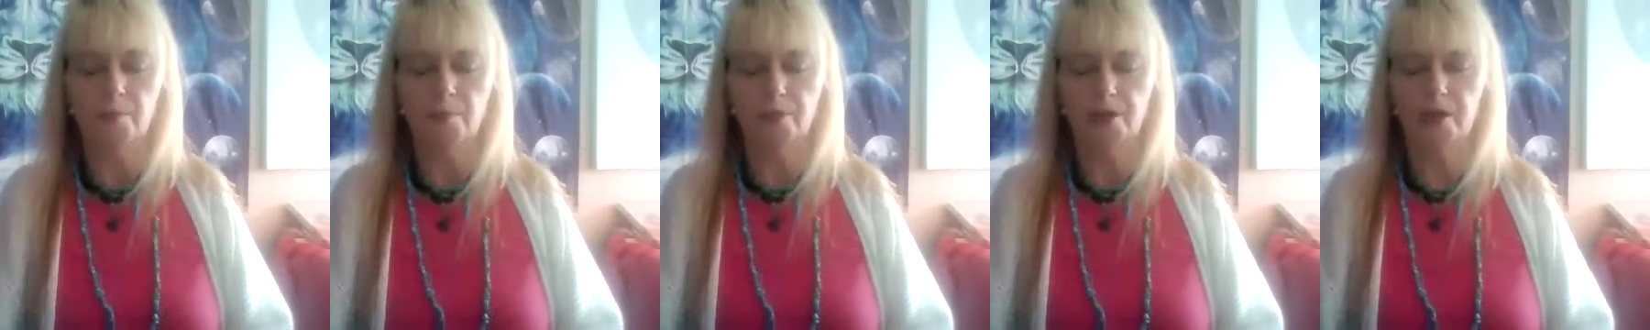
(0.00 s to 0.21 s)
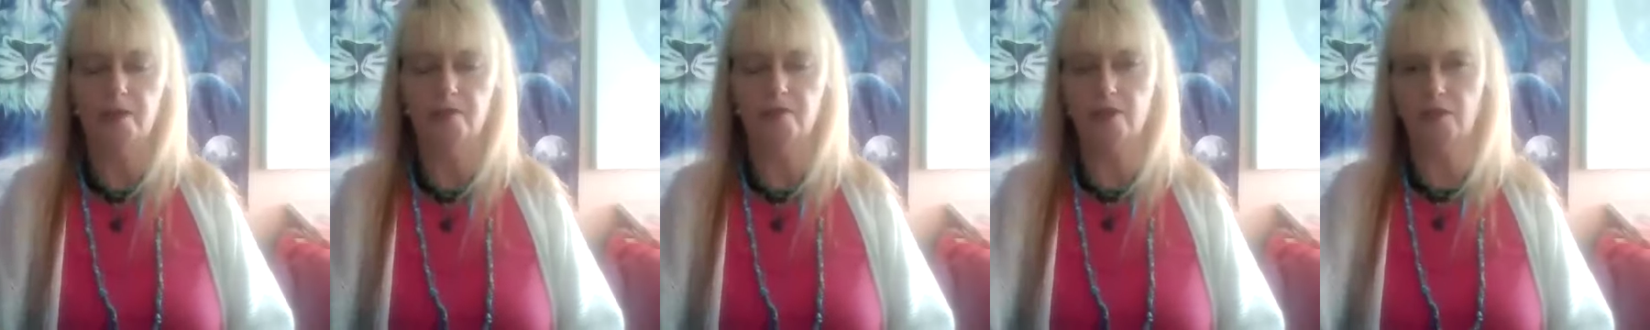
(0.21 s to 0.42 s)

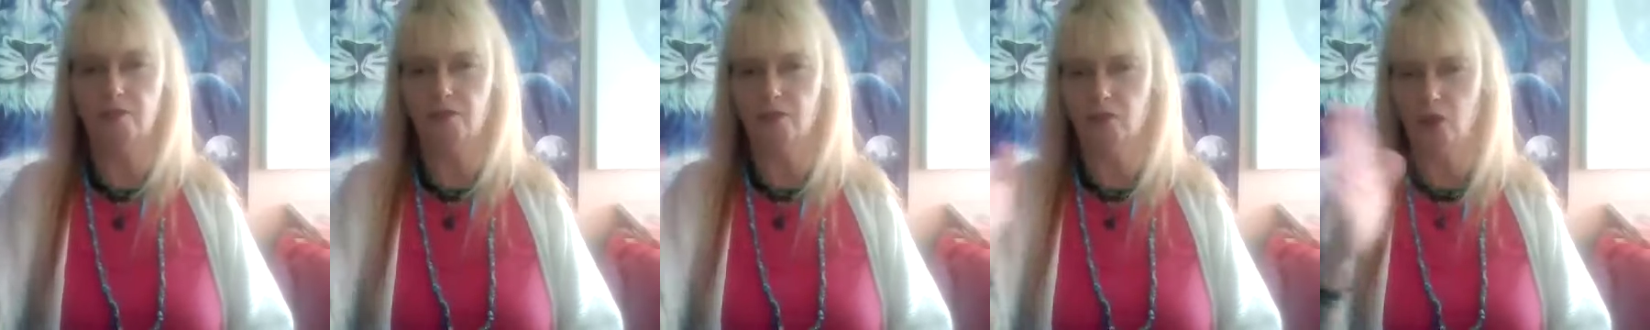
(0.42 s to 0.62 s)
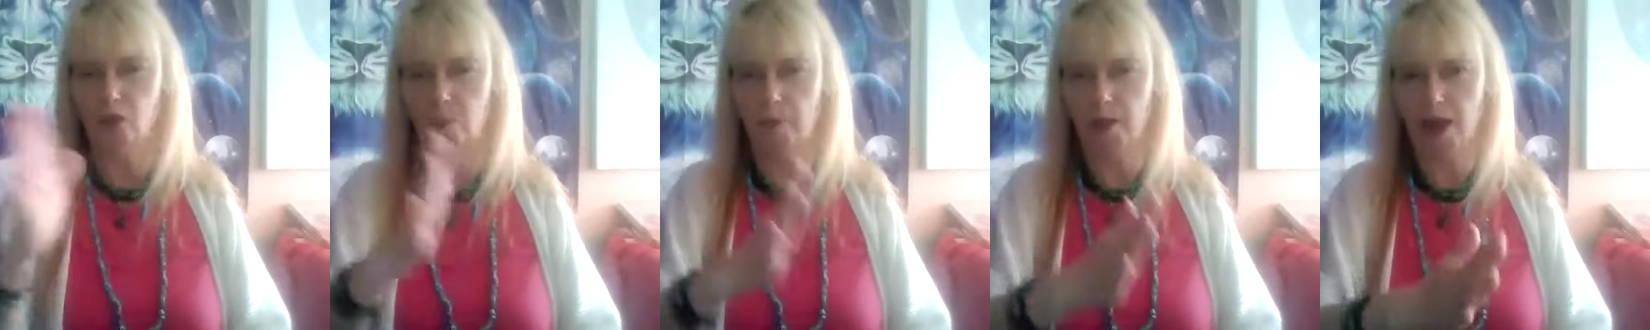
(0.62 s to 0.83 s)
But even if
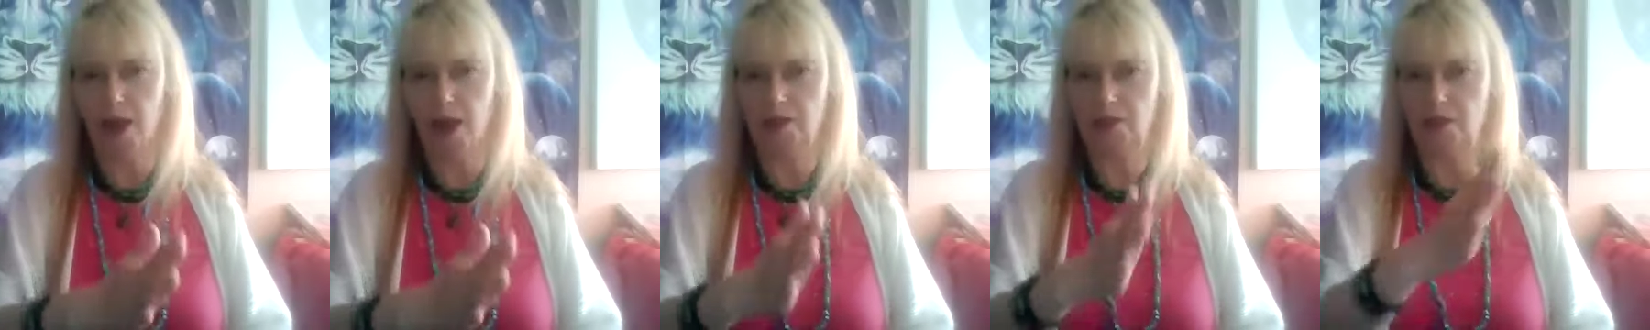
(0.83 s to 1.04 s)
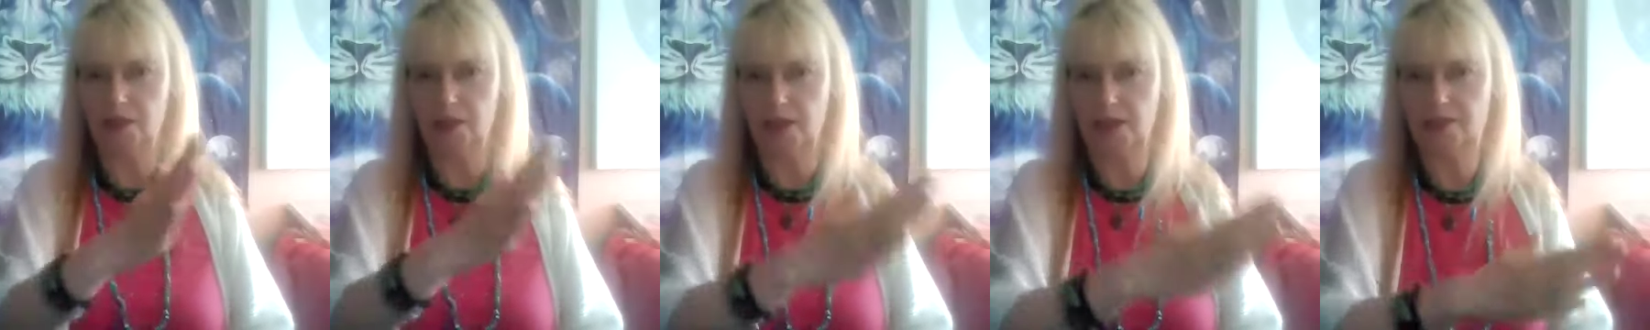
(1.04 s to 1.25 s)
you go
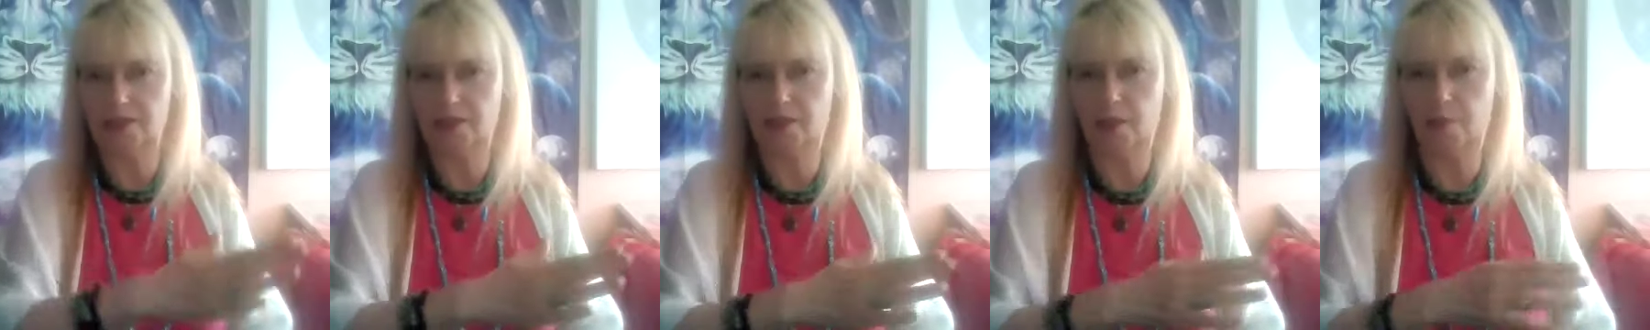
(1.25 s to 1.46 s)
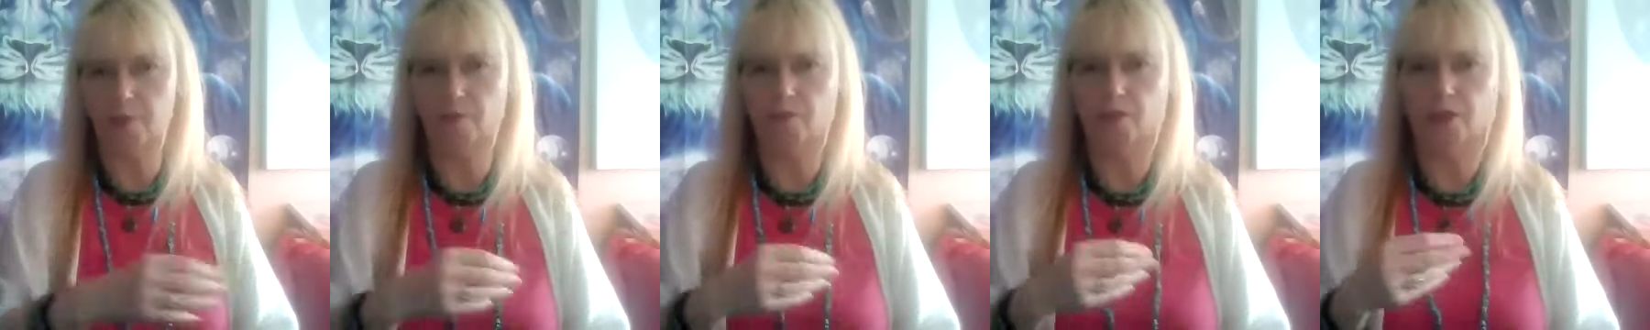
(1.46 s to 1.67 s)
back to the last
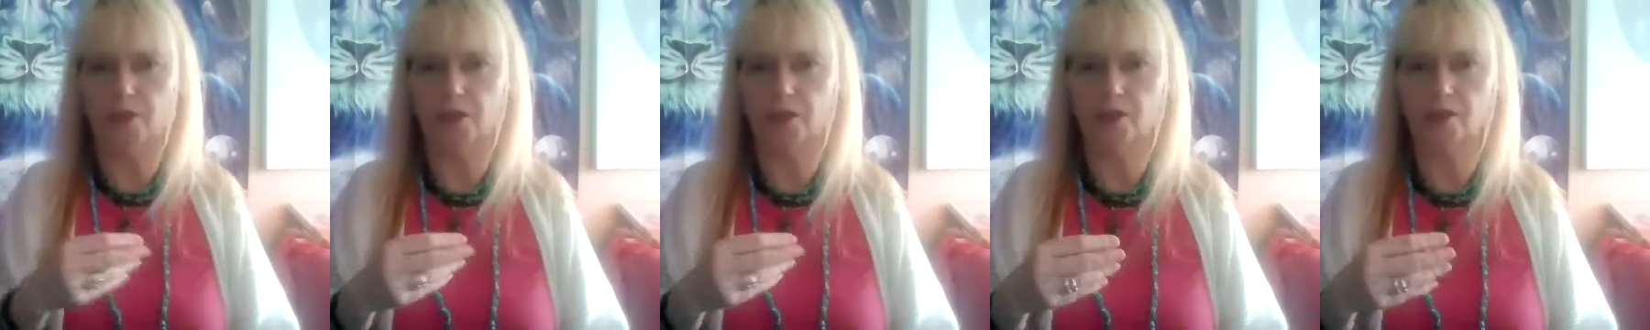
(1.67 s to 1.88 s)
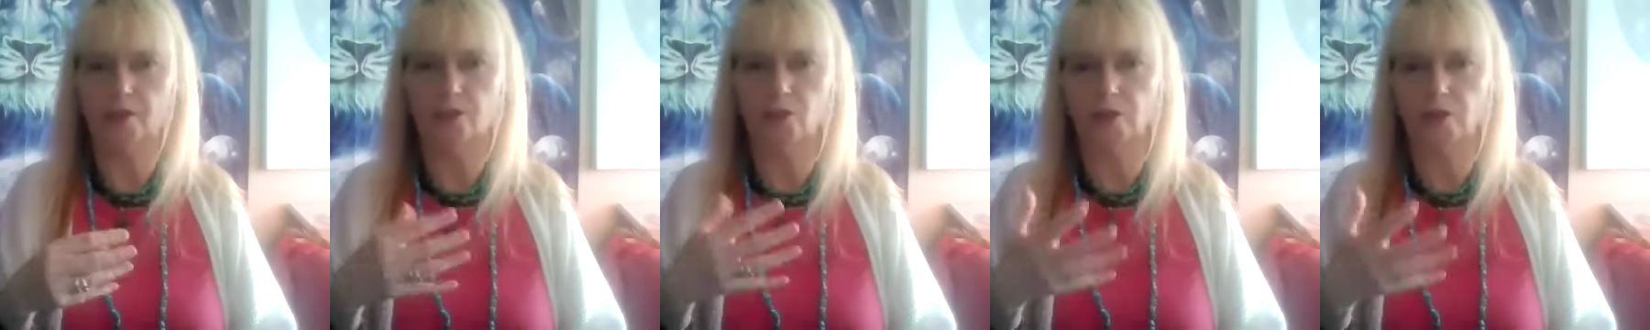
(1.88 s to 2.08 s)
couple of videos,